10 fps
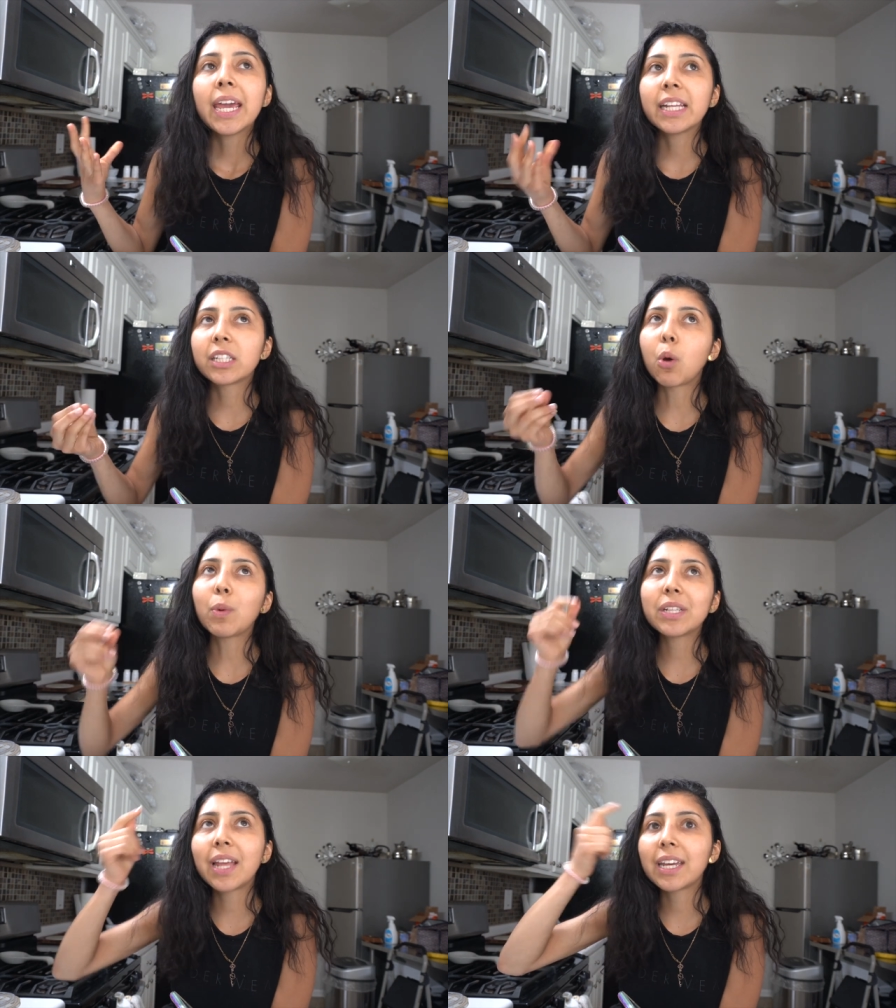it's
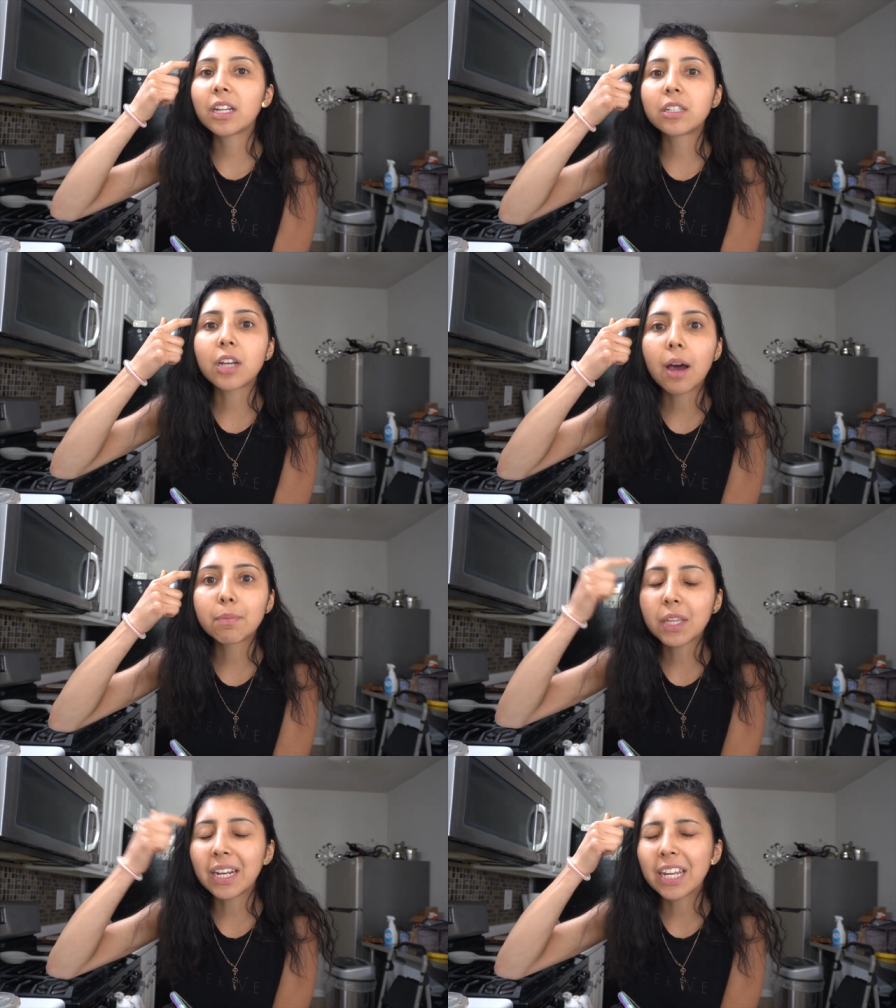always like the
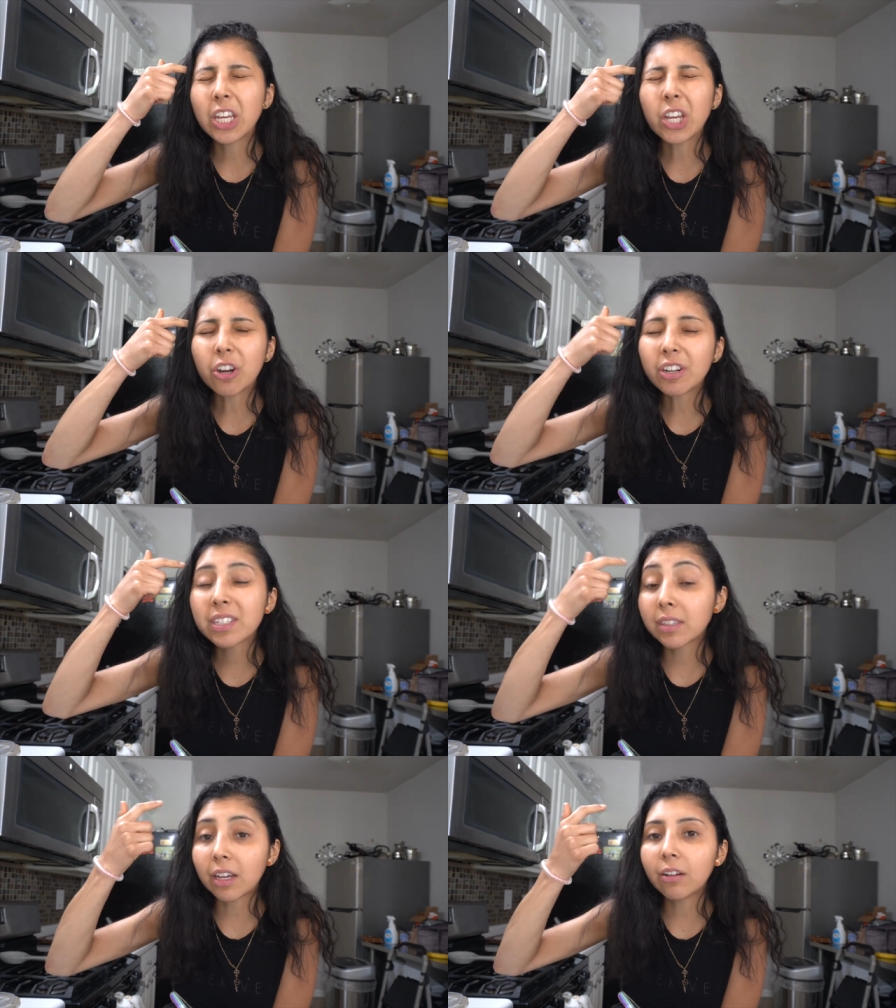dops in here
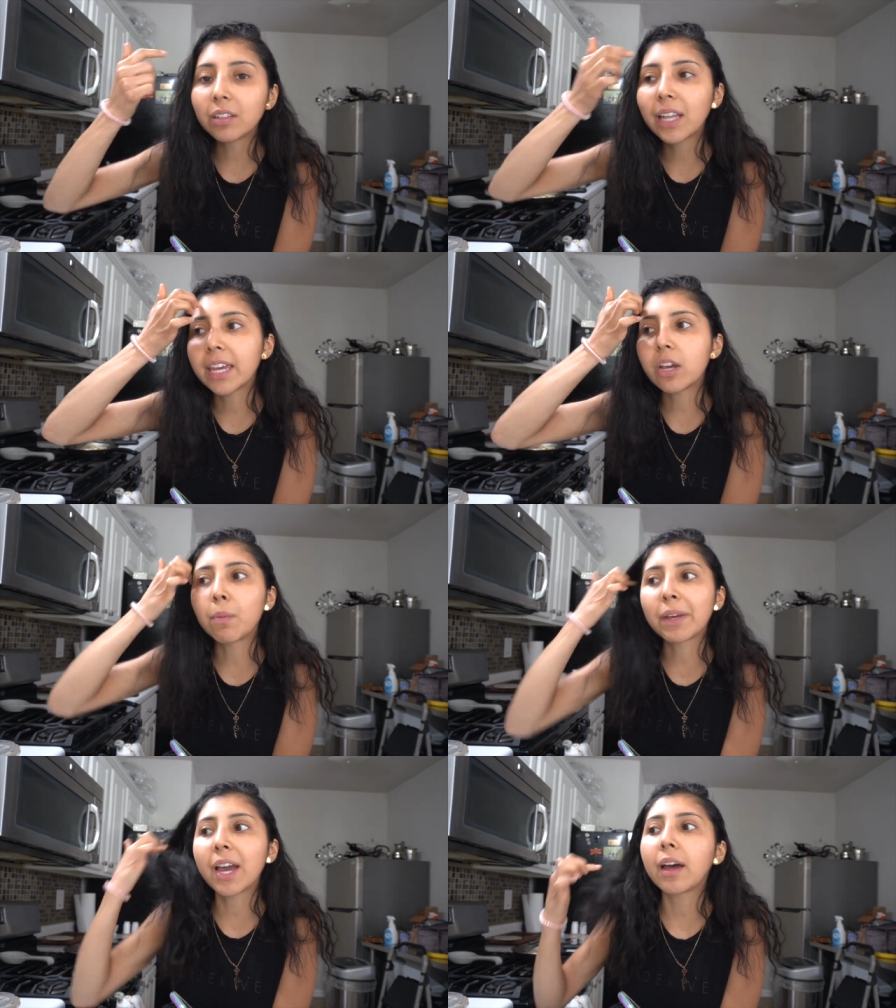still like, oh
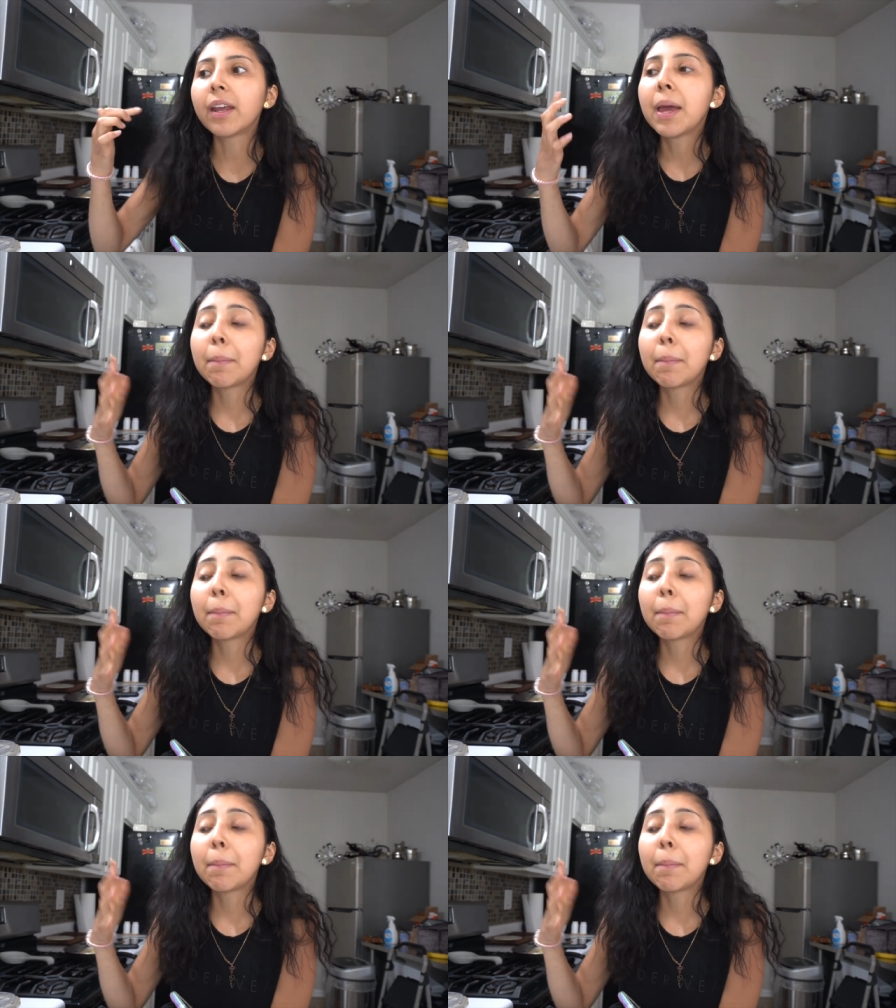my God,